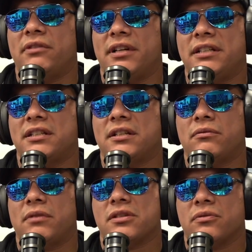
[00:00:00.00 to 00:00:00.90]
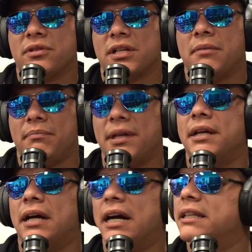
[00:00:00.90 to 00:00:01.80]
he's gonna wrestle, he's got to beat.
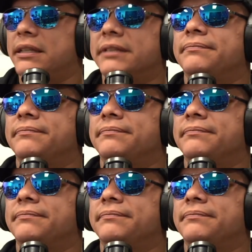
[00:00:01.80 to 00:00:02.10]
I think.